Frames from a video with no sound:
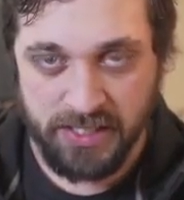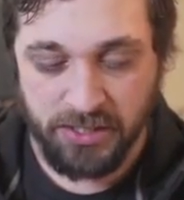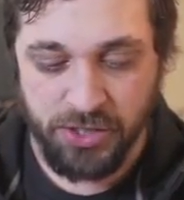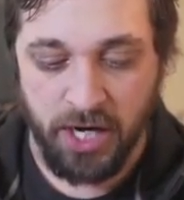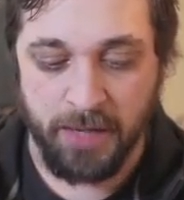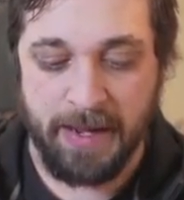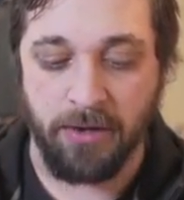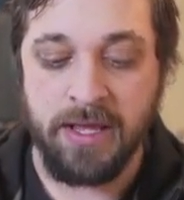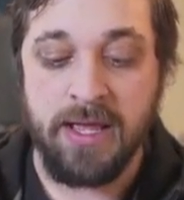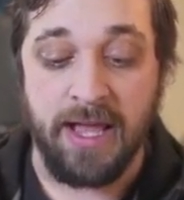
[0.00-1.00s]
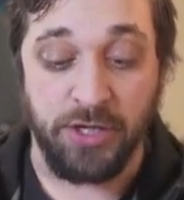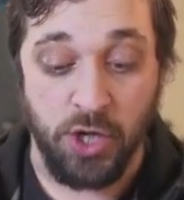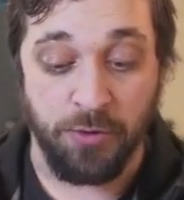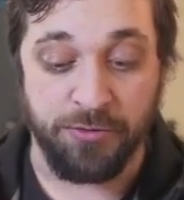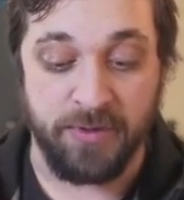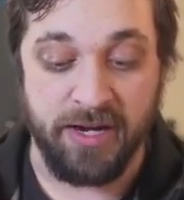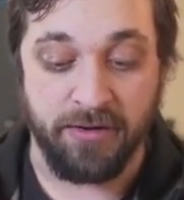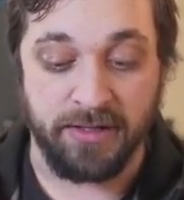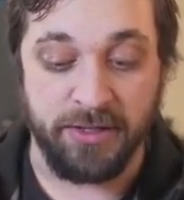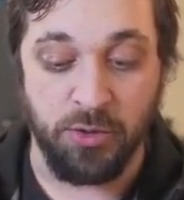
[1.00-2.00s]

can talk about and go through here in a little